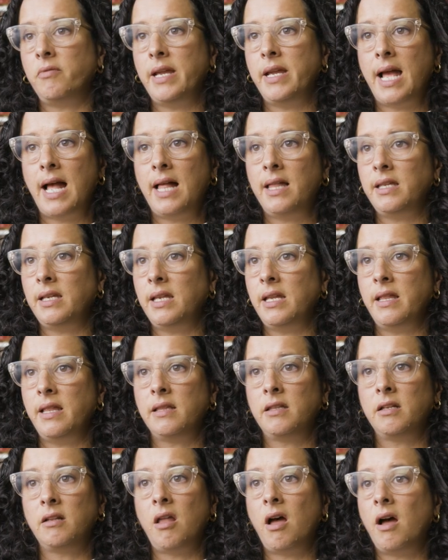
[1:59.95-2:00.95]
reality
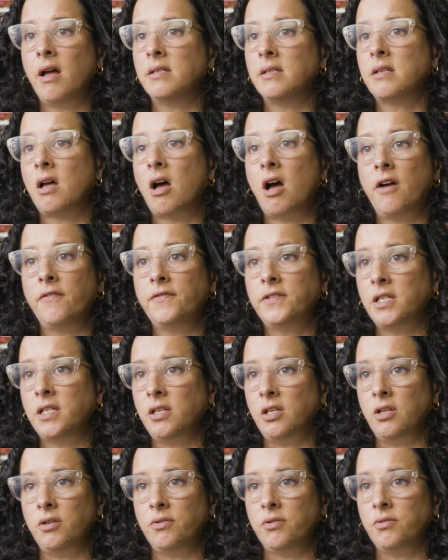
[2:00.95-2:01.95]
that the law is
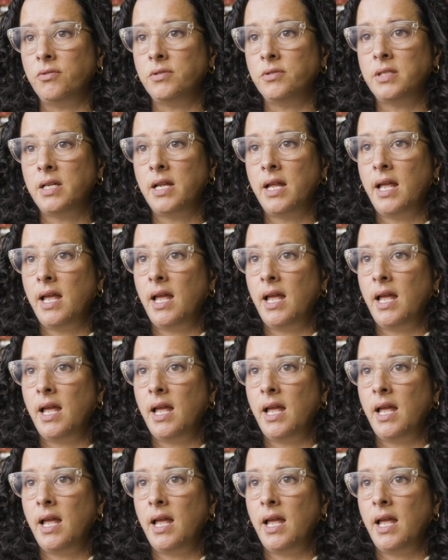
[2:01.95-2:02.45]
often used